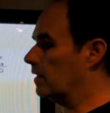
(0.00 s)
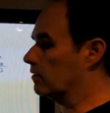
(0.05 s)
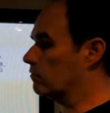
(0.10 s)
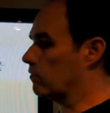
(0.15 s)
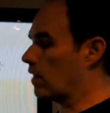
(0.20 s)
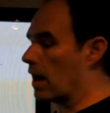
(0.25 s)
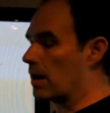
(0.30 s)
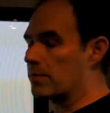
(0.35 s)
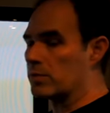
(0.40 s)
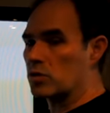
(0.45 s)

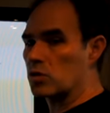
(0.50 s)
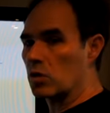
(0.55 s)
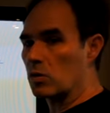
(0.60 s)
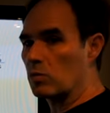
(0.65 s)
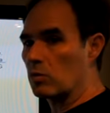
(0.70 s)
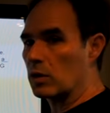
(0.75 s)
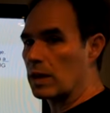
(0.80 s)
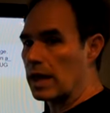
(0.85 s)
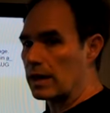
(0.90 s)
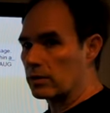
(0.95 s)

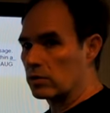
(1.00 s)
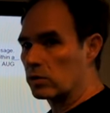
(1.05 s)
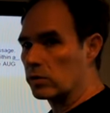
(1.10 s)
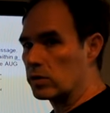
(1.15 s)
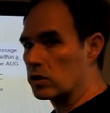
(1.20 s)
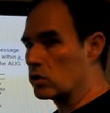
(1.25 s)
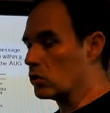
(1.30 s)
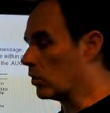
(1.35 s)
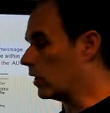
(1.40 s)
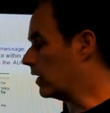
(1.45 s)
ribosome will
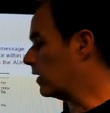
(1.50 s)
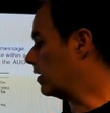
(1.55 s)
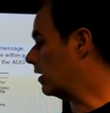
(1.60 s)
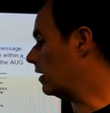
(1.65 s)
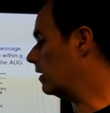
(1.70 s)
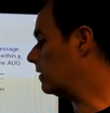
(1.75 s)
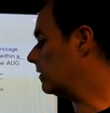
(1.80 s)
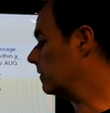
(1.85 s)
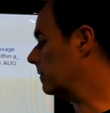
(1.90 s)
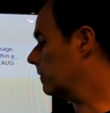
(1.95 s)
actually join
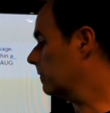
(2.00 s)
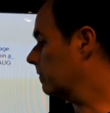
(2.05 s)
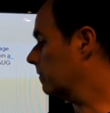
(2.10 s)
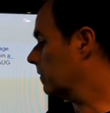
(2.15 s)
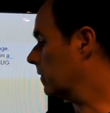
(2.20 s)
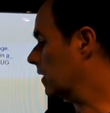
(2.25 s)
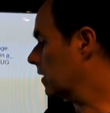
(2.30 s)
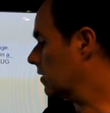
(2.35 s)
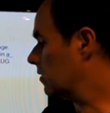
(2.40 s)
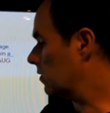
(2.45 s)
on.
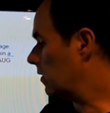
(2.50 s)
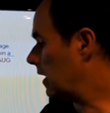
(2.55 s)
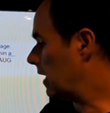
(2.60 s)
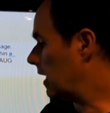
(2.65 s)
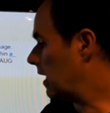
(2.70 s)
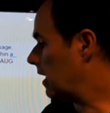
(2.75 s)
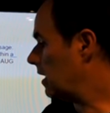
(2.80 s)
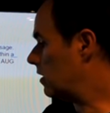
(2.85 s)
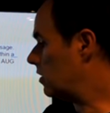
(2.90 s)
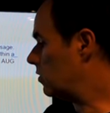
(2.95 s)
So
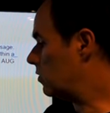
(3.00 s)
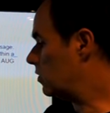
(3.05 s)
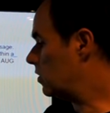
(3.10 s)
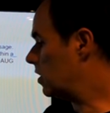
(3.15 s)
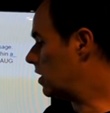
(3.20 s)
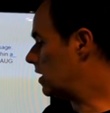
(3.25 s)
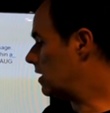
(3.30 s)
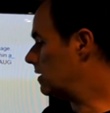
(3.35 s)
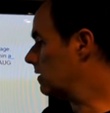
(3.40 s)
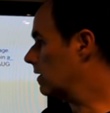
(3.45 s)

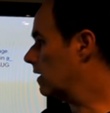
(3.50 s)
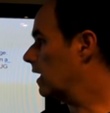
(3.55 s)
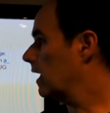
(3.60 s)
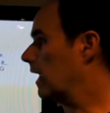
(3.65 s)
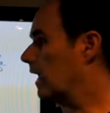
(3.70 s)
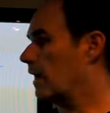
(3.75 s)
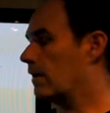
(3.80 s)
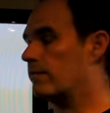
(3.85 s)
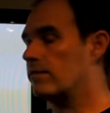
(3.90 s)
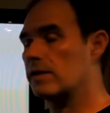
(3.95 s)
AUG,
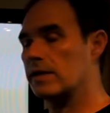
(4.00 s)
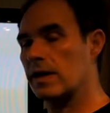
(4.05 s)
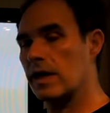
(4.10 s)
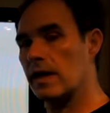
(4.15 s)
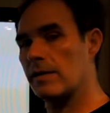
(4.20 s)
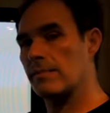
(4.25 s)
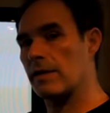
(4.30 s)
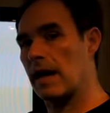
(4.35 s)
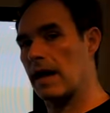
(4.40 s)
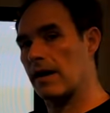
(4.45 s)
every
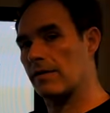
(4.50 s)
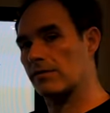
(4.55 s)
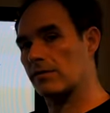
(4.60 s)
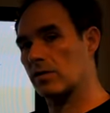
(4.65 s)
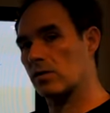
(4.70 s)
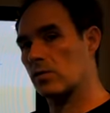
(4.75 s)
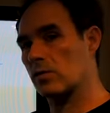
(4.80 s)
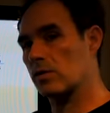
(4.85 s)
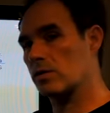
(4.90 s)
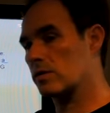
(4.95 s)
time
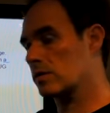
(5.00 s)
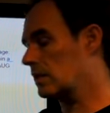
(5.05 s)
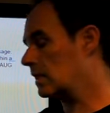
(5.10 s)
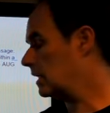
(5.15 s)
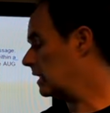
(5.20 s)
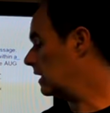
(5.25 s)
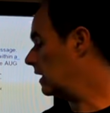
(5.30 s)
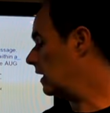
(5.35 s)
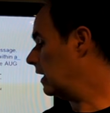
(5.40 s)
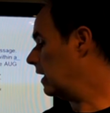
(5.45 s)
afterwards
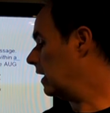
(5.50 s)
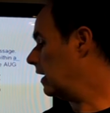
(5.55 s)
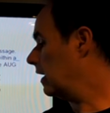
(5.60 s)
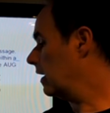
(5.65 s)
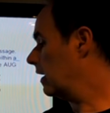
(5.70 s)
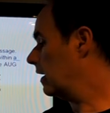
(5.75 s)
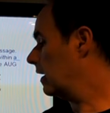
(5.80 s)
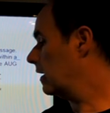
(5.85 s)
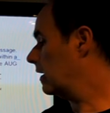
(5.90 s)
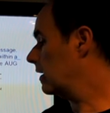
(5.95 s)

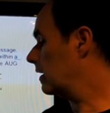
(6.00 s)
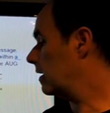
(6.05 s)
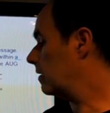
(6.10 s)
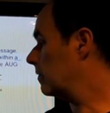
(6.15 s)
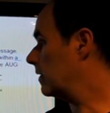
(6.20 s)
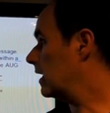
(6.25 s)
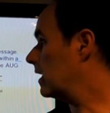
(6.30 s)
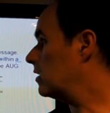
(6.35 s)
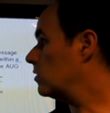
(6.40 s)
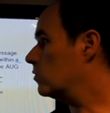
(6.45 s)

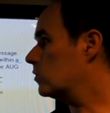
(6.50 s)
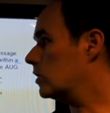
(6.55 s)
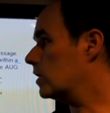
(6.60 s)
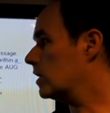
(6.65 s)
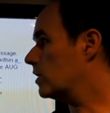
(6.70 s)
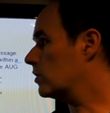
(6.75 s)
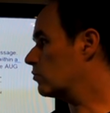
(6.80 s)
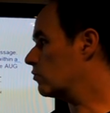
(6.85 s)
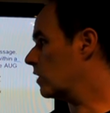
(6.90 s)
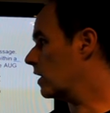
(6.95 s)
AUG
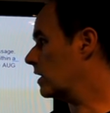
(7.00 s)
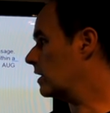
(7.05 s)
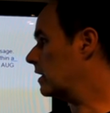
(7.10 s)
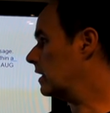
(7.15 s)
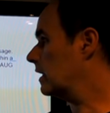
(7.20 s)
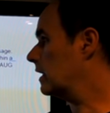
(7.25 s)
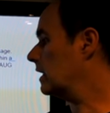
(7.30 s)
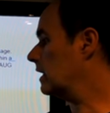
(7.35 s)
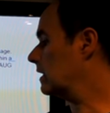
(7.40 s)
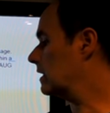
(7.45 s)
is read,
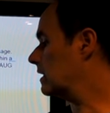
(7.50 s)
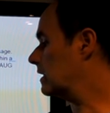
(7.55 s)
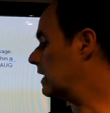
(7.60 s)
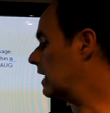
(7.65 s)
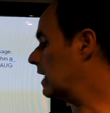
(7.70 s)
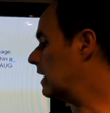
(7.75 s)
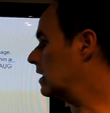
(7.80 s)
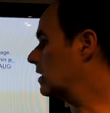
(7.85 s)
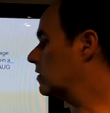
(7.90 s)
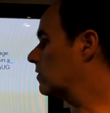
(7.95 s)
it
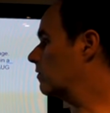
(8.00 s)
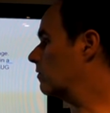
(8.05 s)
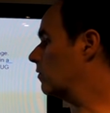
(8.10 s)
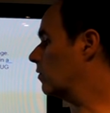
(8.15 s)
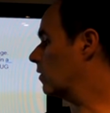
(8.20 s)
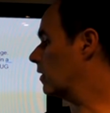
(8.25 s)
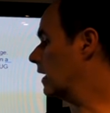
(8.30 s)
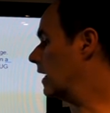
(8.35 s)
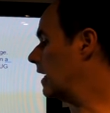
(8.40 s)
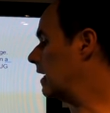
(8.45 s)
stands
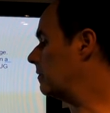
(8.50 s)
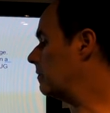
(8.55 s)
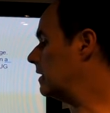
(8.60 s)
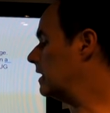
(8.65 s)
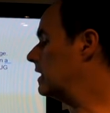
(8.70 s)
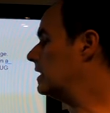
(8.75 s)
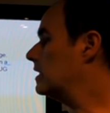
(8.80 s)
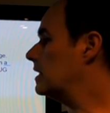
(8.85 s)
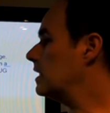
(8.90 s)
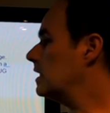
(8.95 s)
for
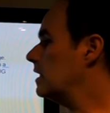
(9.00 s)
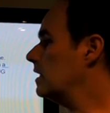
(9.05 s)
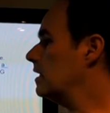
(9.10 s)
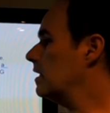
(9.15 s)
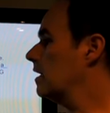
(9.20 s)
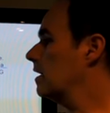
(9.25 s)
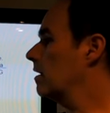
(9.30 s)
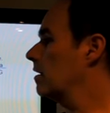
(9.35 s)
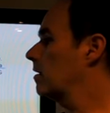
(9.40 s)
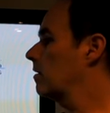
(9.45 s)
MET,
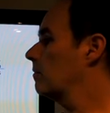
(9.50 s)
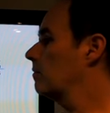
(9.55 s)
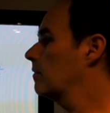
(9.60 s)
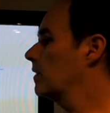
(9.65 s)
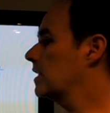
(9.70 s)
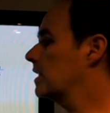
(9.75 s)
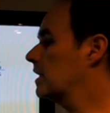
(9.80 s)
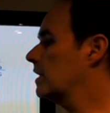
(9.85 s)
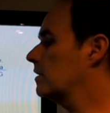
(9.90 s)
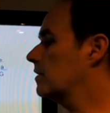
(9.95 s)

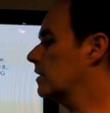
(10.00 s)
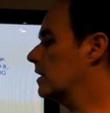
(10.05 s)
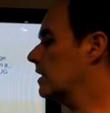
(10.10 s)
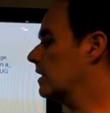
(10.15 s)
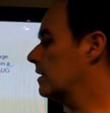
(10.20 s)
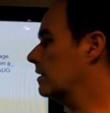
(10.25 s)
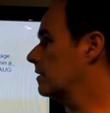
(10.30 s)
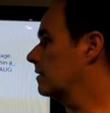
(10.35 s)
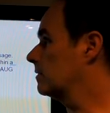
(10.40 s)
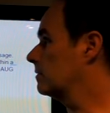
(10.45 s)
methionine.